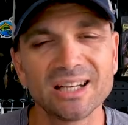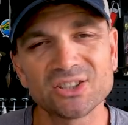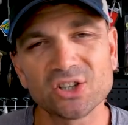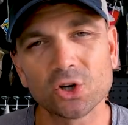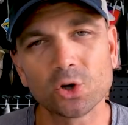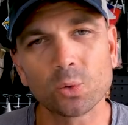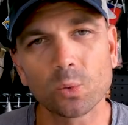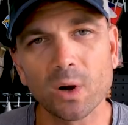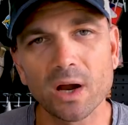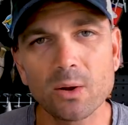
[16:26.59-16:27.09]
It's a
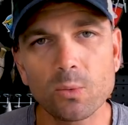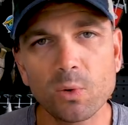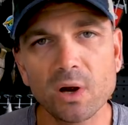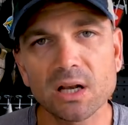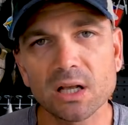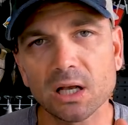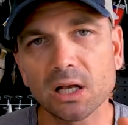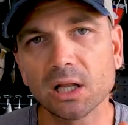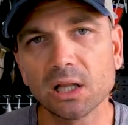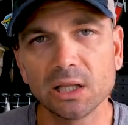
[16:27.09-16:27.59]
great way
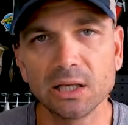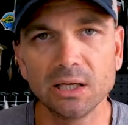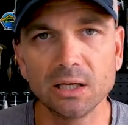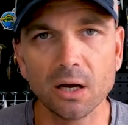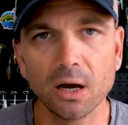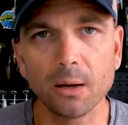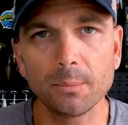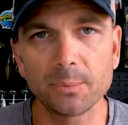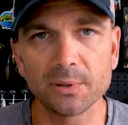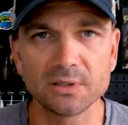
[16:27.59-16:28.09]
to clean
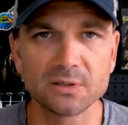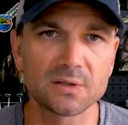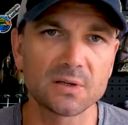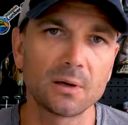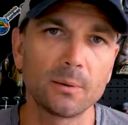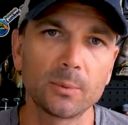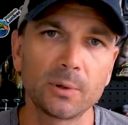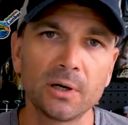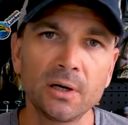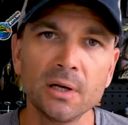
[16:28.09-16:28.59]
up in
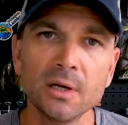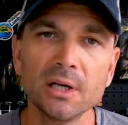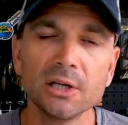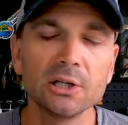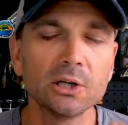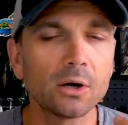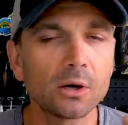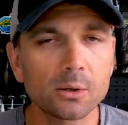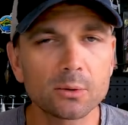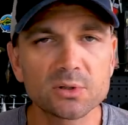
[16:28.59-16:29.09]
summer.
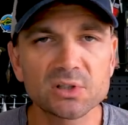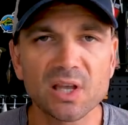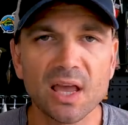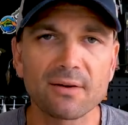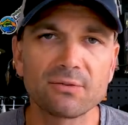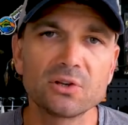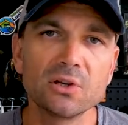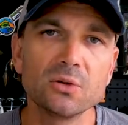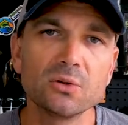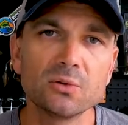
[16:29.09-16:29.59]
You don't always
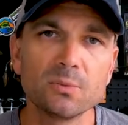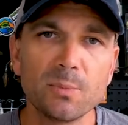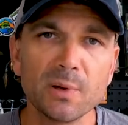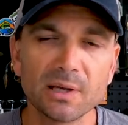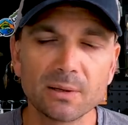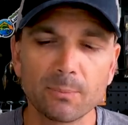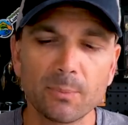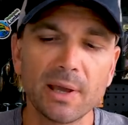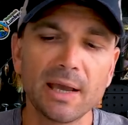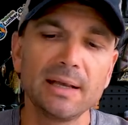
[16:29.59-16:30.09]
have to use
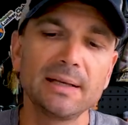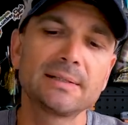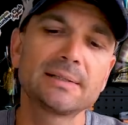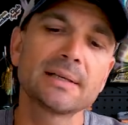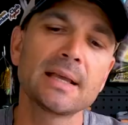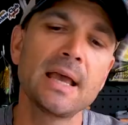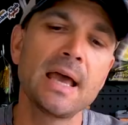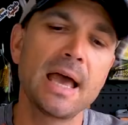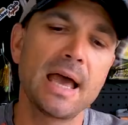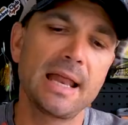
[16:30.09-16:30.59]
big baits,
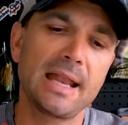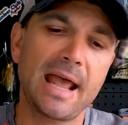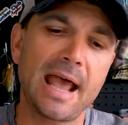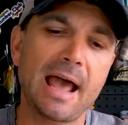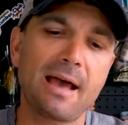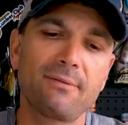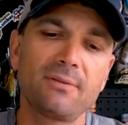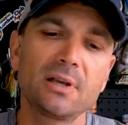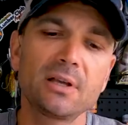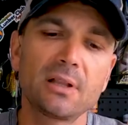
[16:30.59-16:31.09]
and
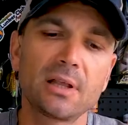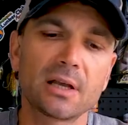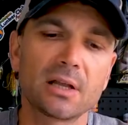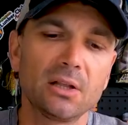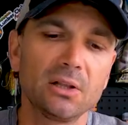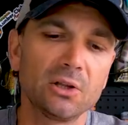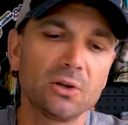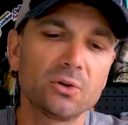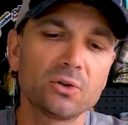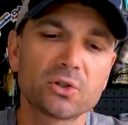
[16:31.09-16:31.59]
having like
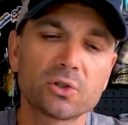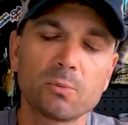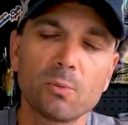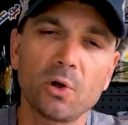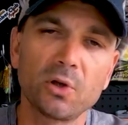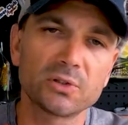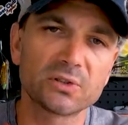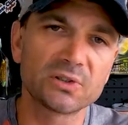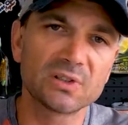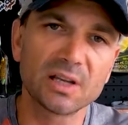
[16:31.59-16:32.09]
a little
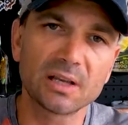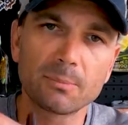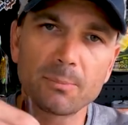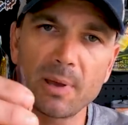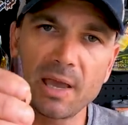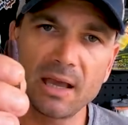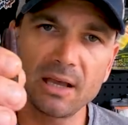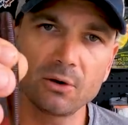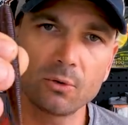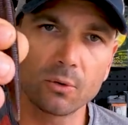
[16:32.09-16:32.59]
small stick
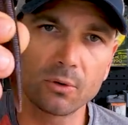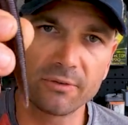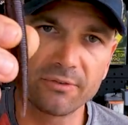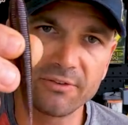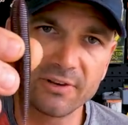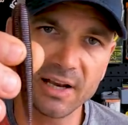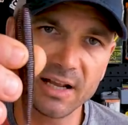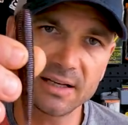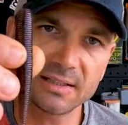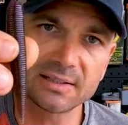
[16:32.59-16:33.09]
bait or
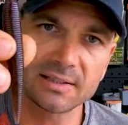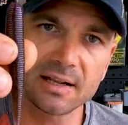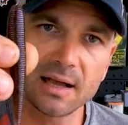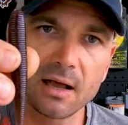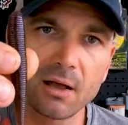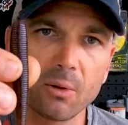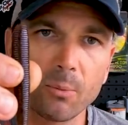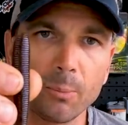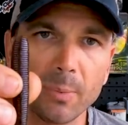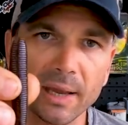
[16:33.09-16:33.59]
finesse
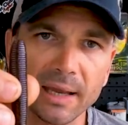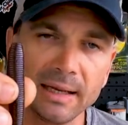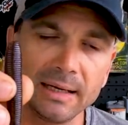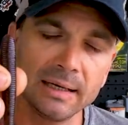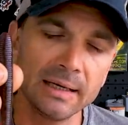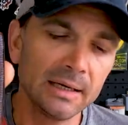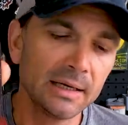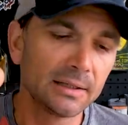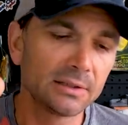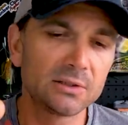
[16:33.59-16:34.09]
style
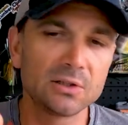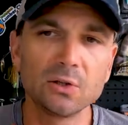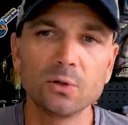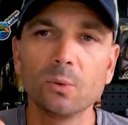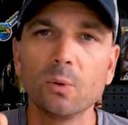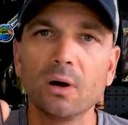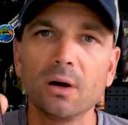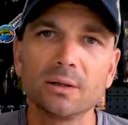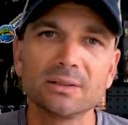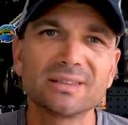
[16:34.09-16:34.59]
bait
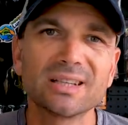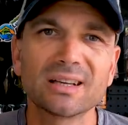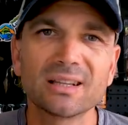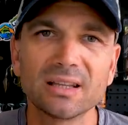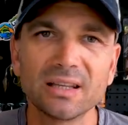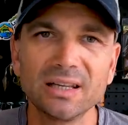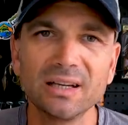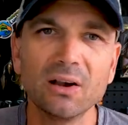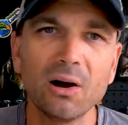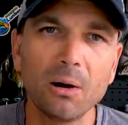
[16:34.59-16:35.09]
to
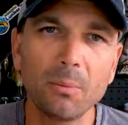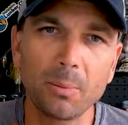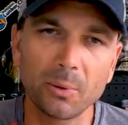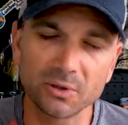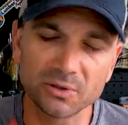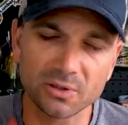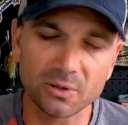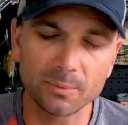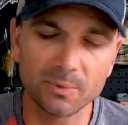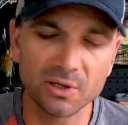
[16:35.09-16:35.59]
clean up
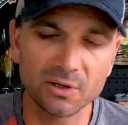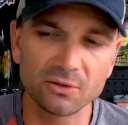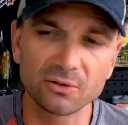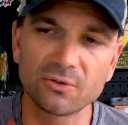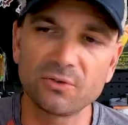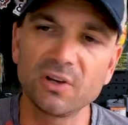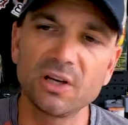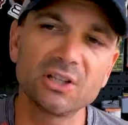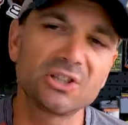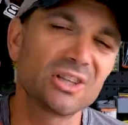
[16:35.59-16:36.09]
on some of
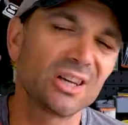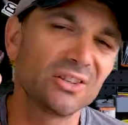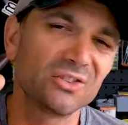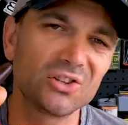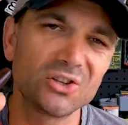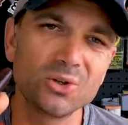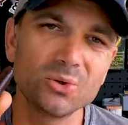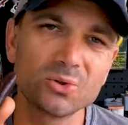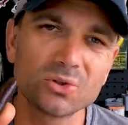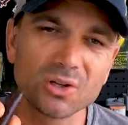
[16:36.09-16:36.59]
those fish is
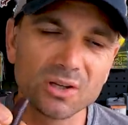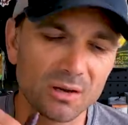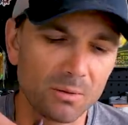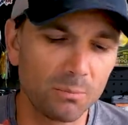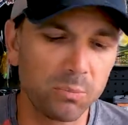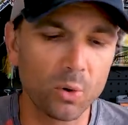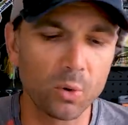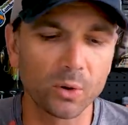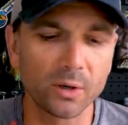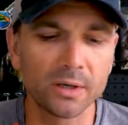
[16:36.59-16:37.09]
hugely
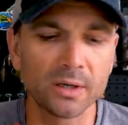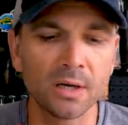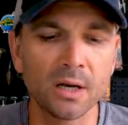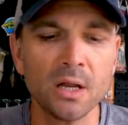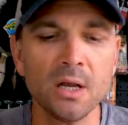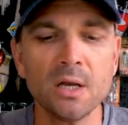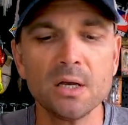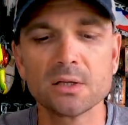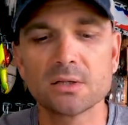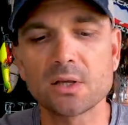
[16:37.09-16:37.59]
important.
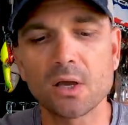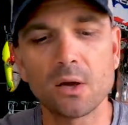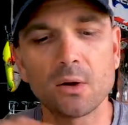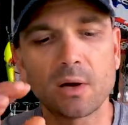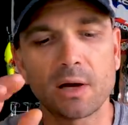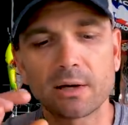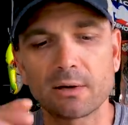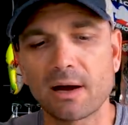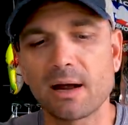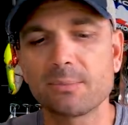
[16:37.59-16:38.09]
So
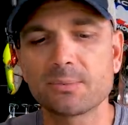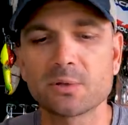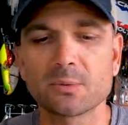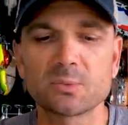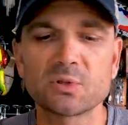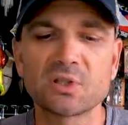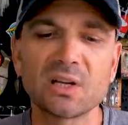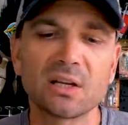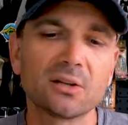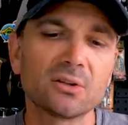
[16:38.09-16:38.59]
I grabbed
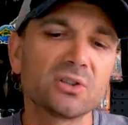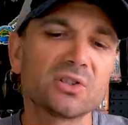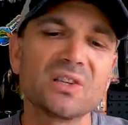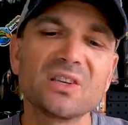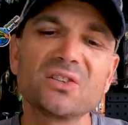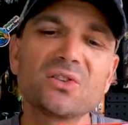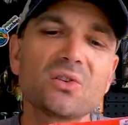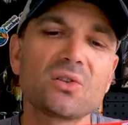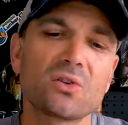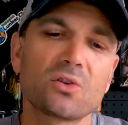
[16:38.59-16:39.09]
some stingers.
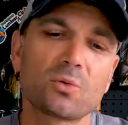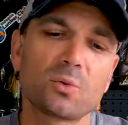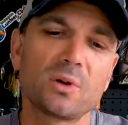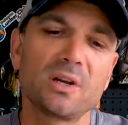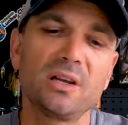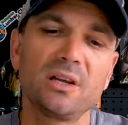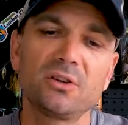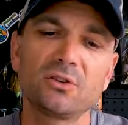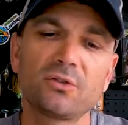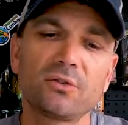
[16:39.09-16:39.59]
These are the
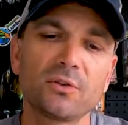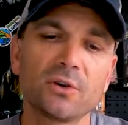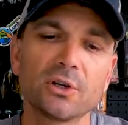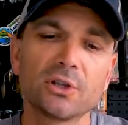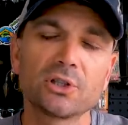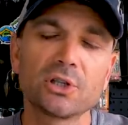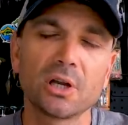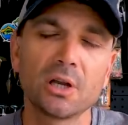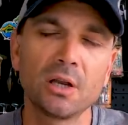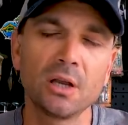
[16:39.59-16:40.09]
3-inch
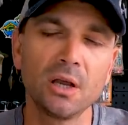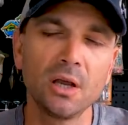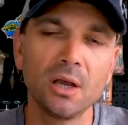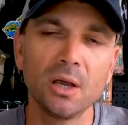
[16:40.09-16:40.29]
version.